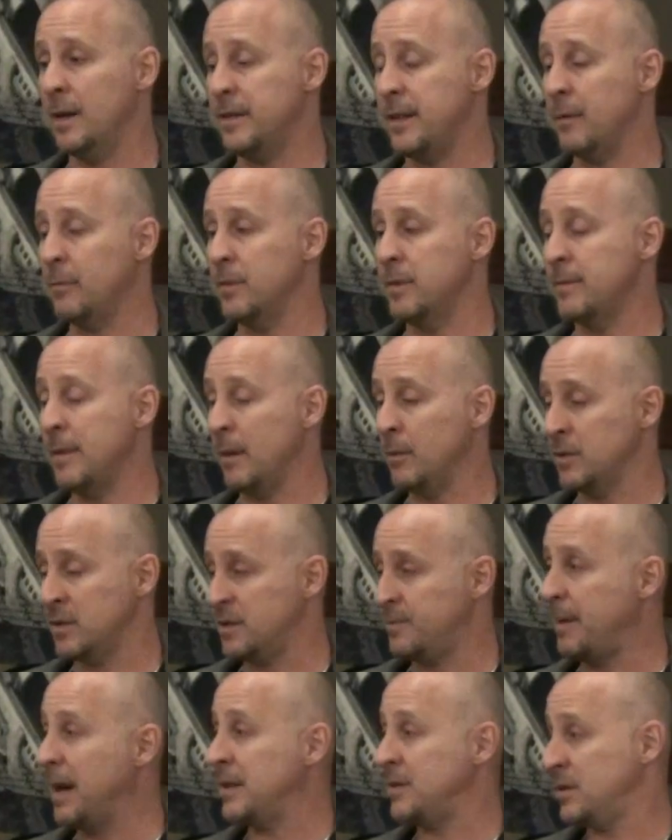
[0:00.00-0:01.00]
then we met with
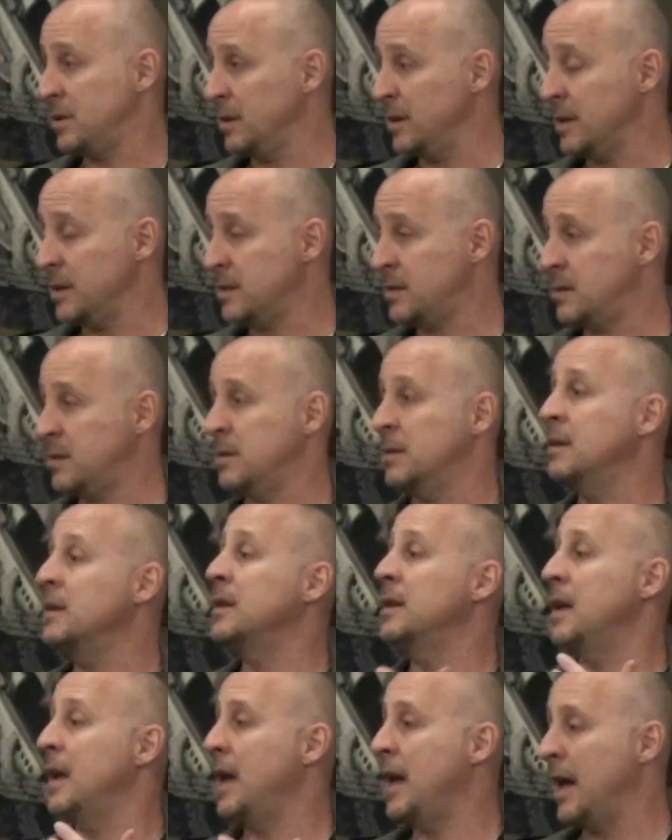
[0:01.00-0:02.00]
specialists,
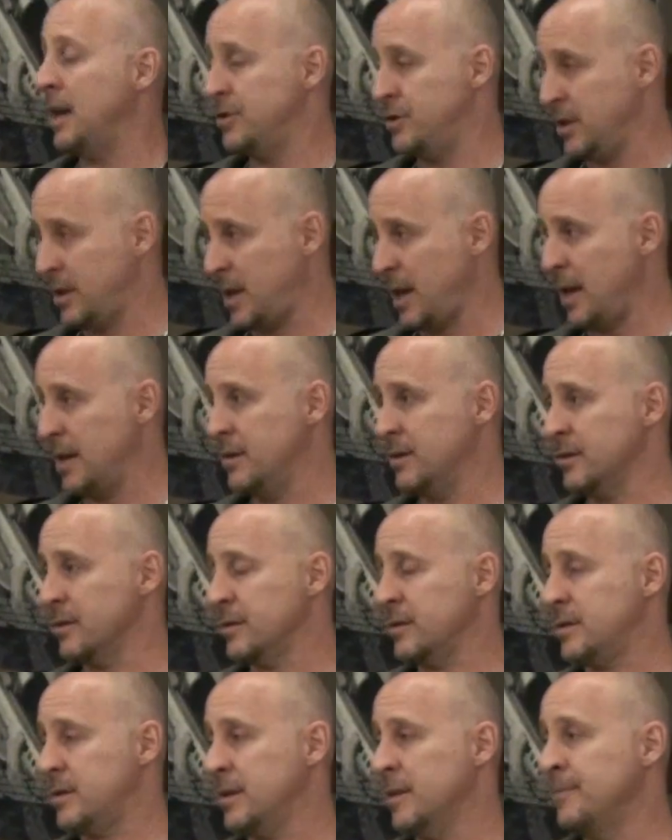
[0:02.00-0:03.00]

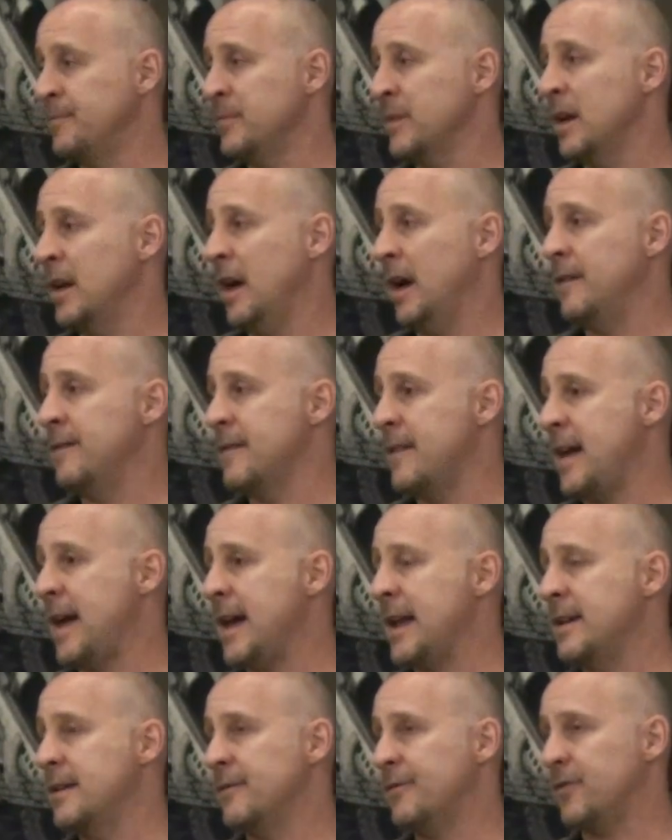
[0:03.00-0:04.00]
educators, and
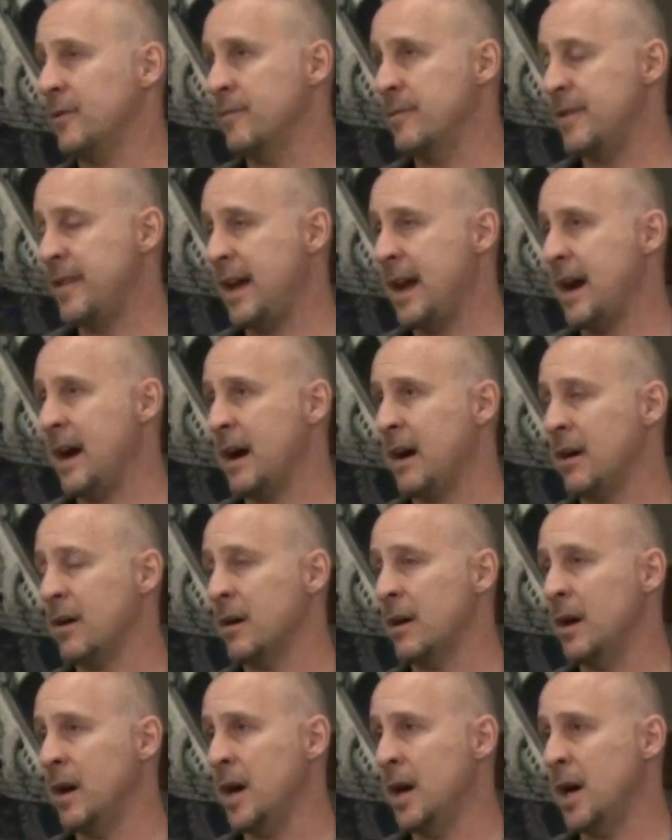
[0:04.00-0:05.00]
then from
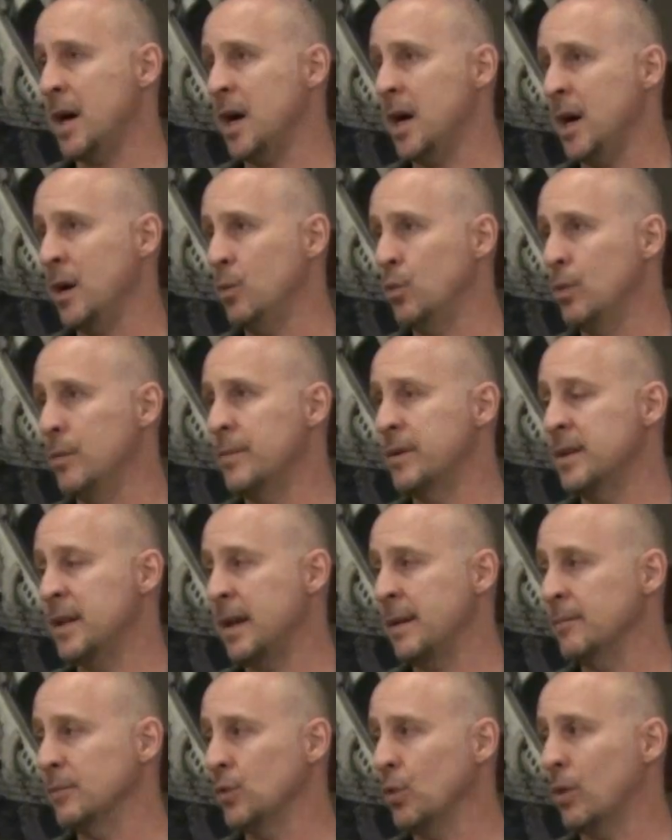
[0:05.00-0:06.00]
there, a woman
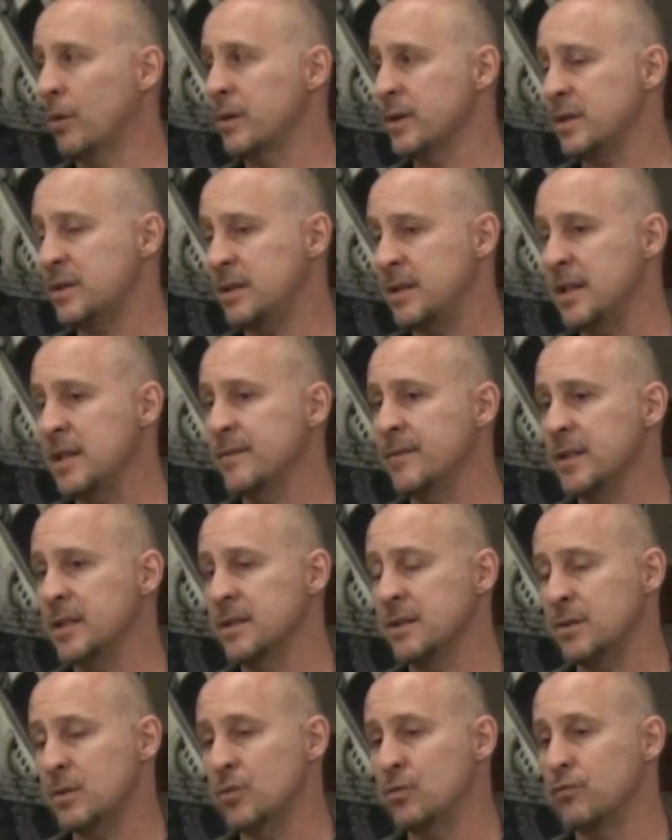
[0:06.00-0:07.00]
named Lori
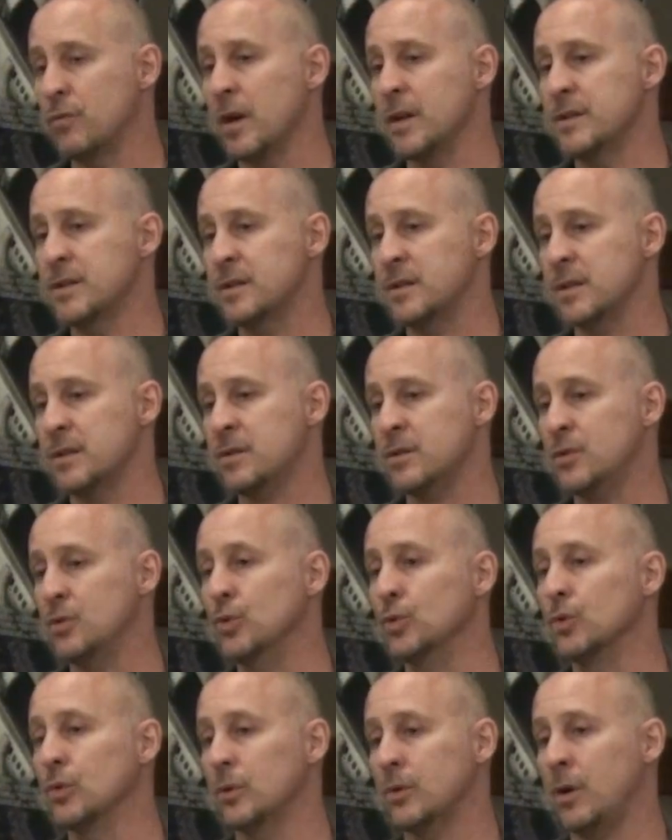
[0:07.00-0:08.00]
Stevens, who runs the
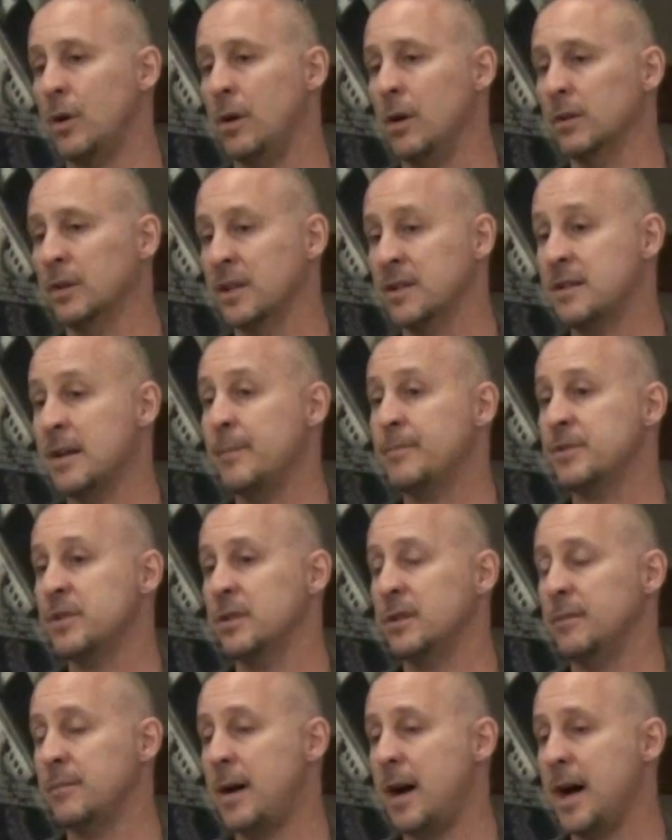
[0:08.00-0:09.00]
school called
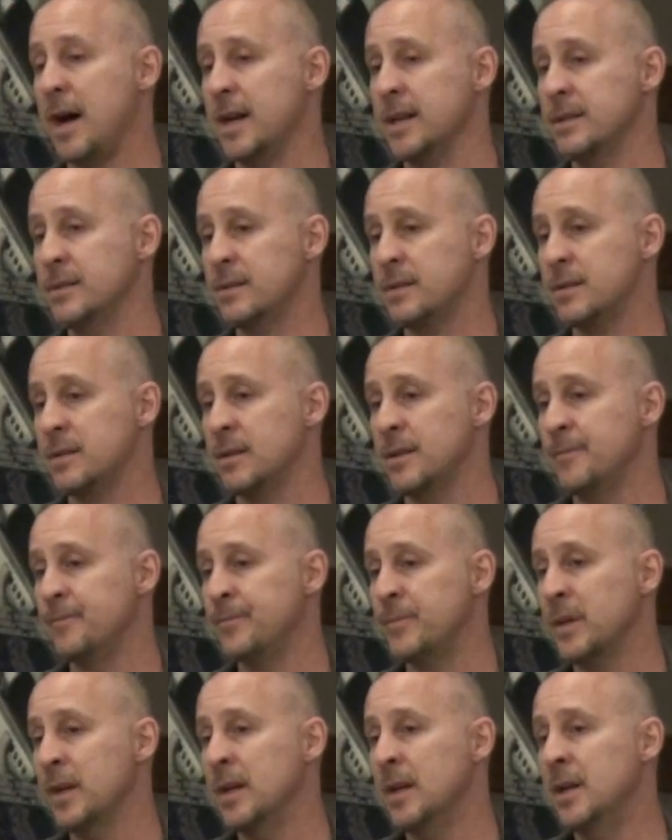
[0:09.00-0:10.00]
Exceptional Minds,
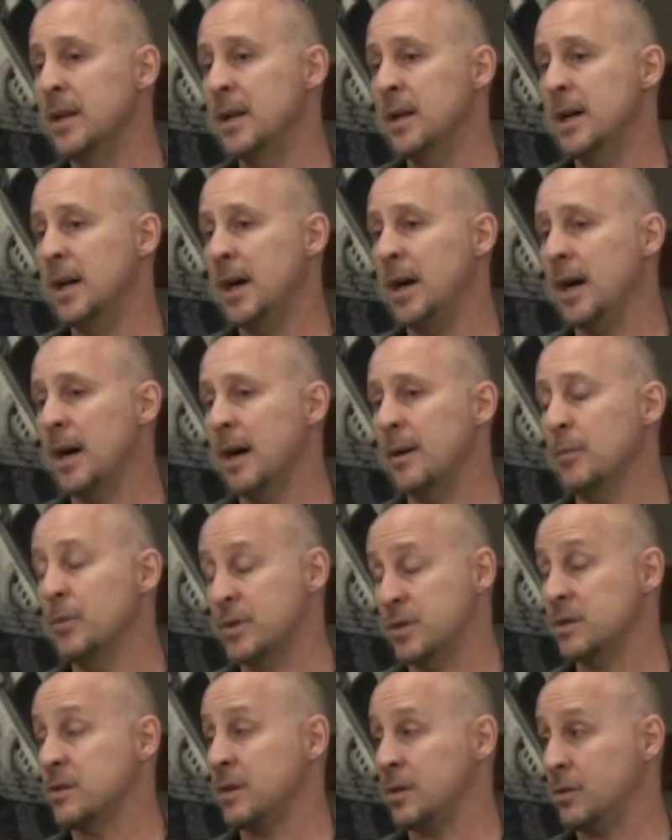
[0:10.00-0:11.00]

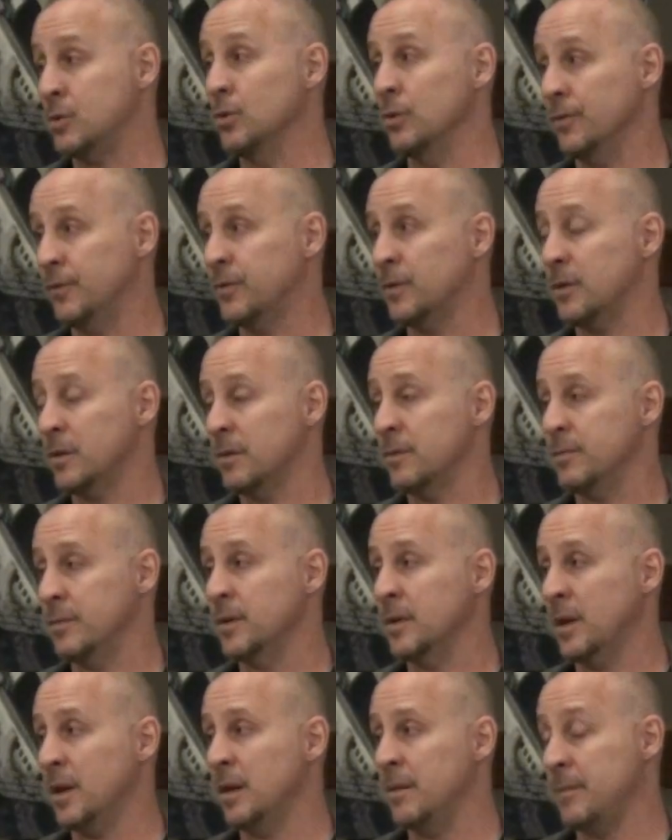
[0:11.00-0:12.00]
which is a school for
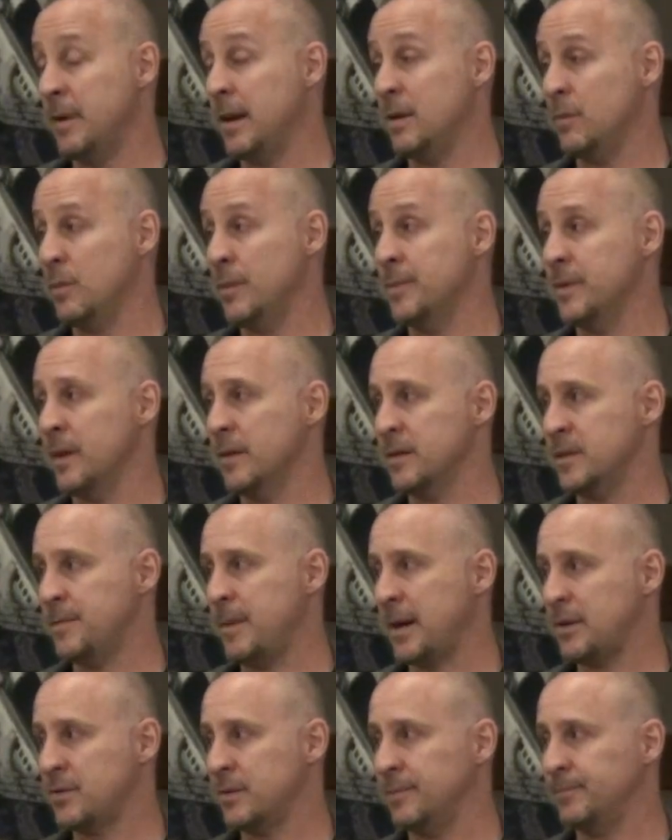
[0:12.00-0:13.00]
men and women on the
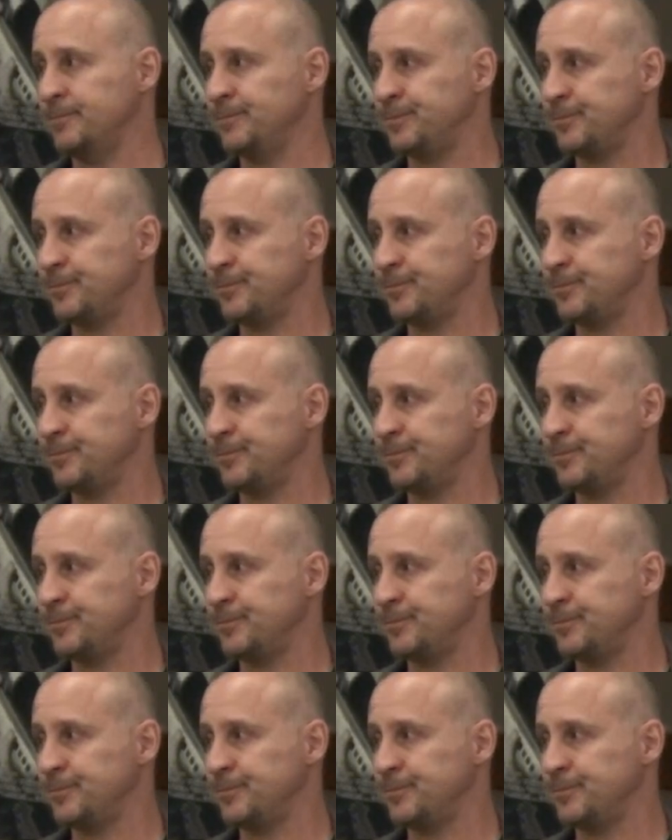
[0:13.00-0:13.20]
spectrum.